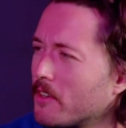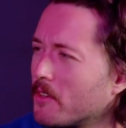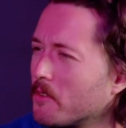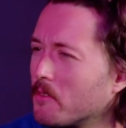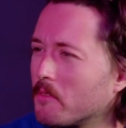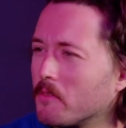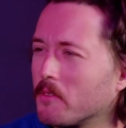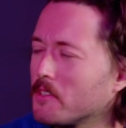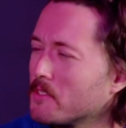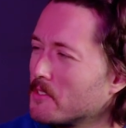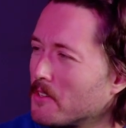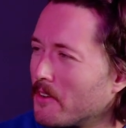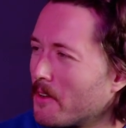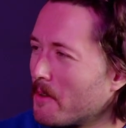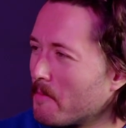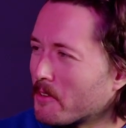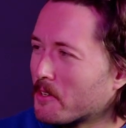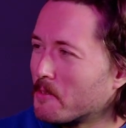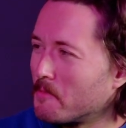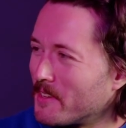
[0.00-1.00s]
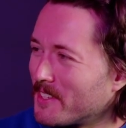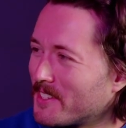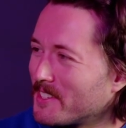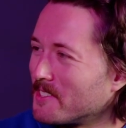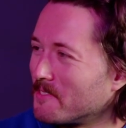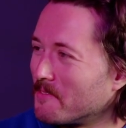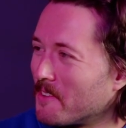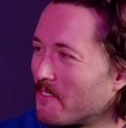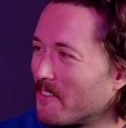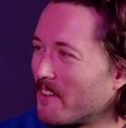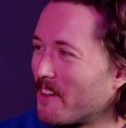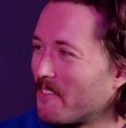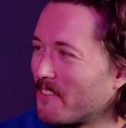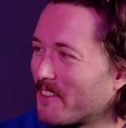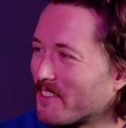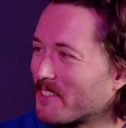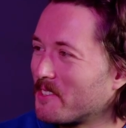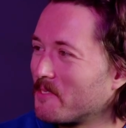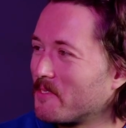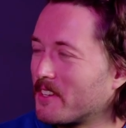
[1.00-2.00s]
like, what are you talking? I'm a comedian, man. Like, I'm not
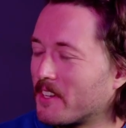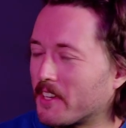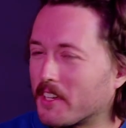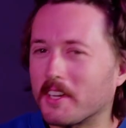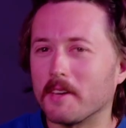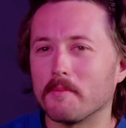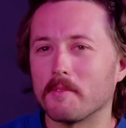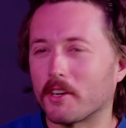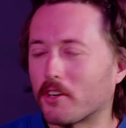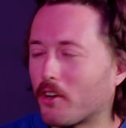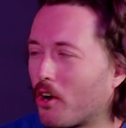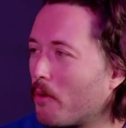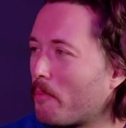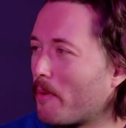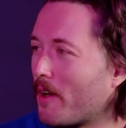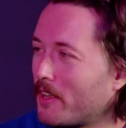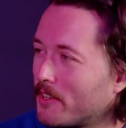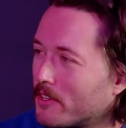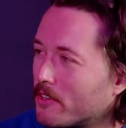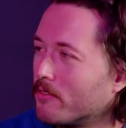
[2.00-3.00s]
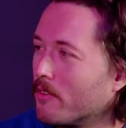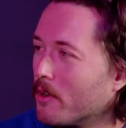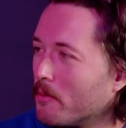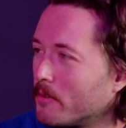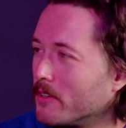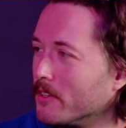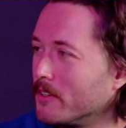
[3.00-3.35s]
going to be like, you can't be a cop and a robber.